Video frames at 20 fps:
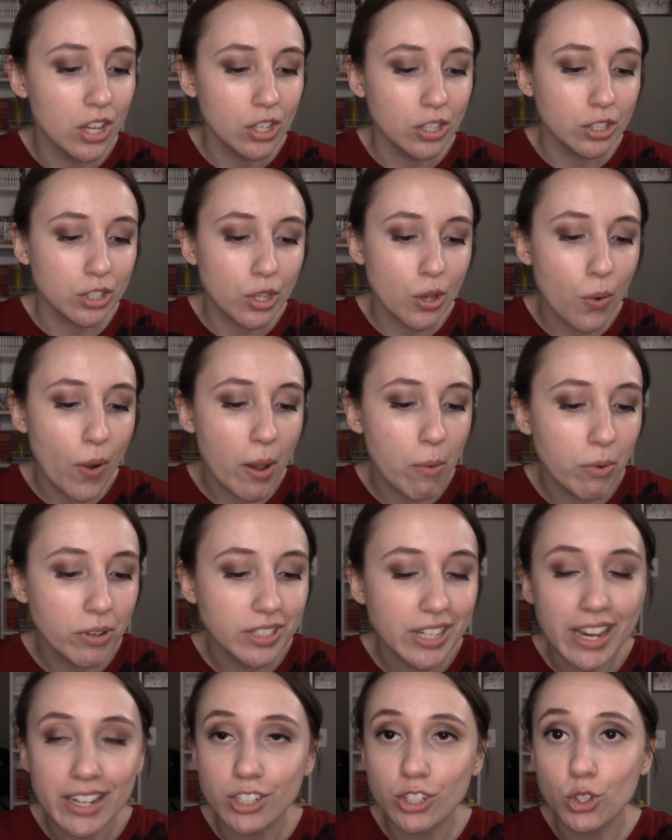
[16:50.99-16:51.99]
So I want
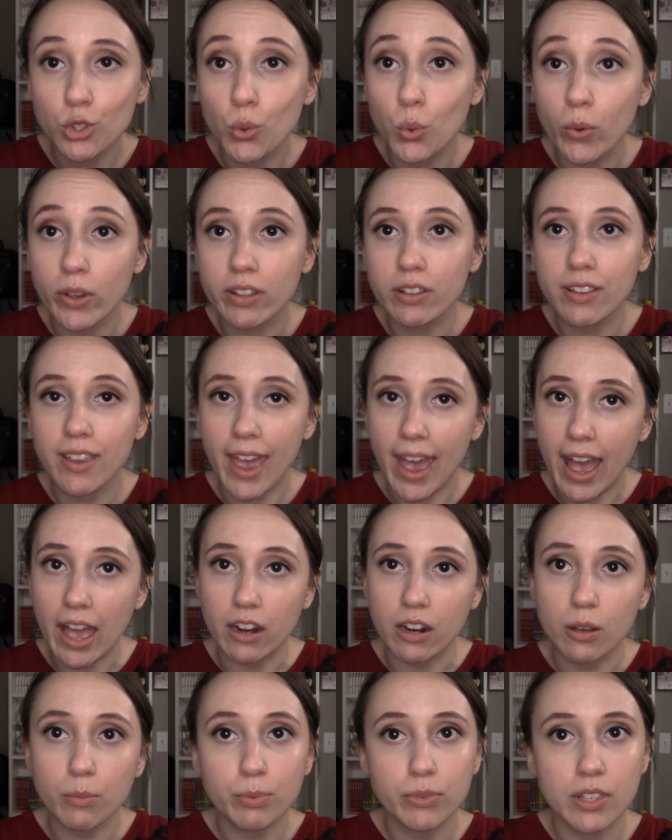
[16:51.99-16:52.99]
to actually quickly add
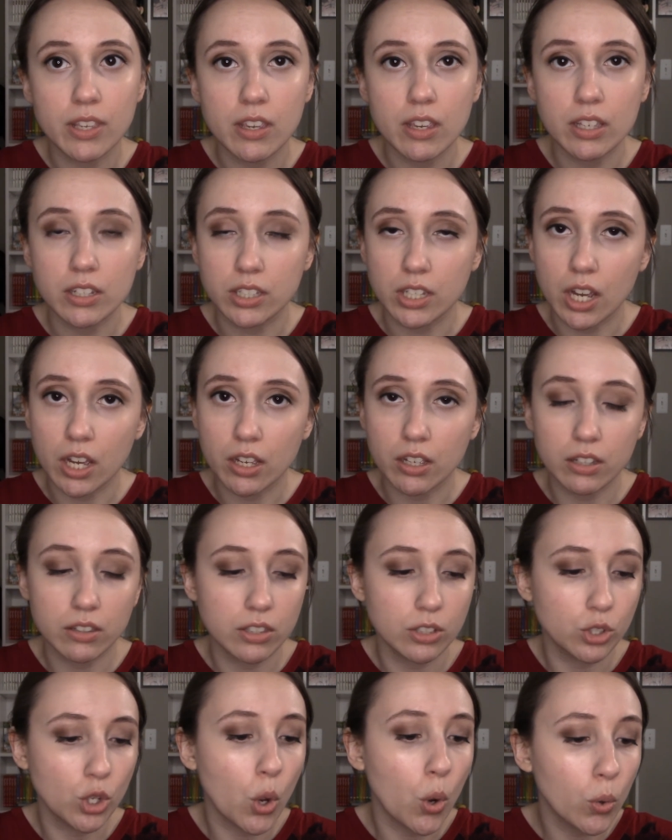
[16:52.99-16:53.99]
up the
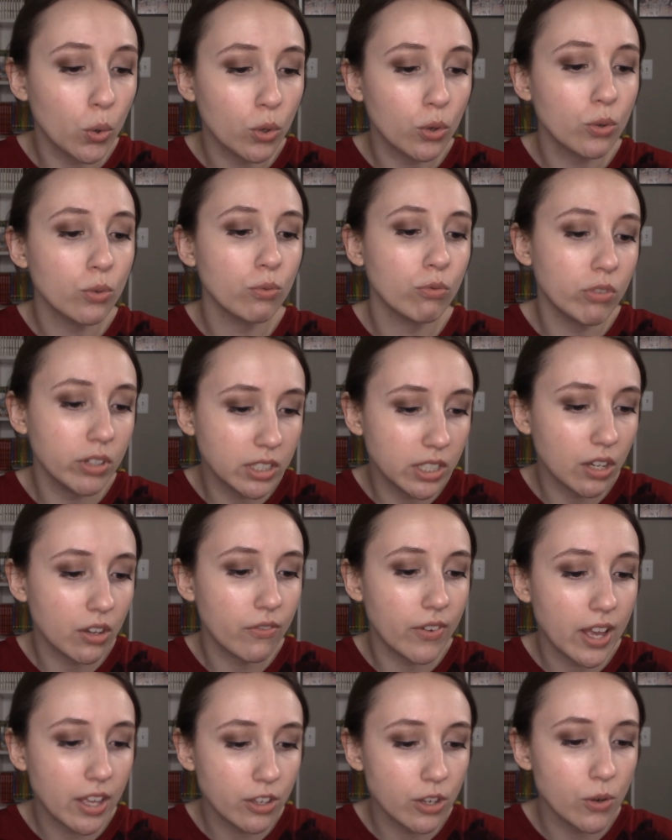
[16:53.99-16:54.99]
total retail
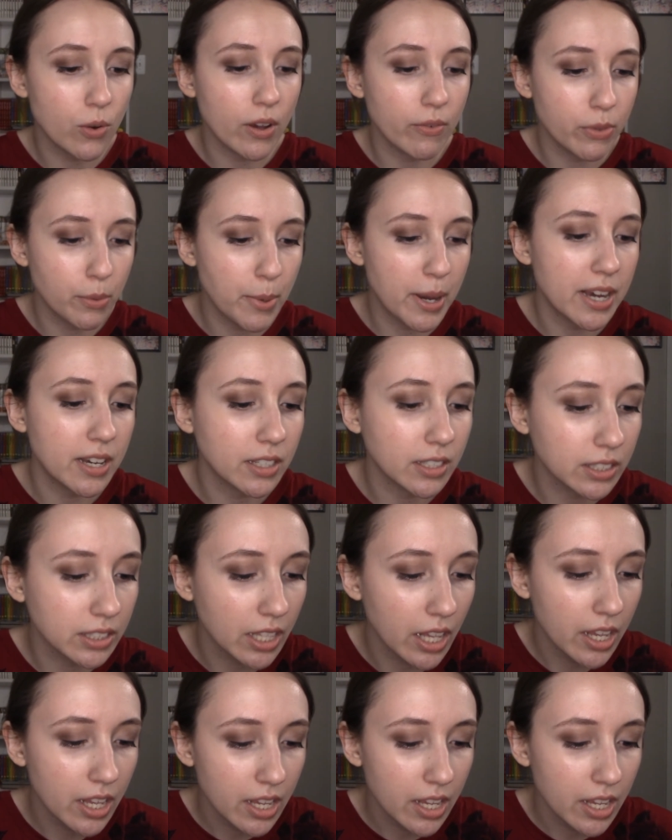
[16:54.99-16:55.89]
value of the box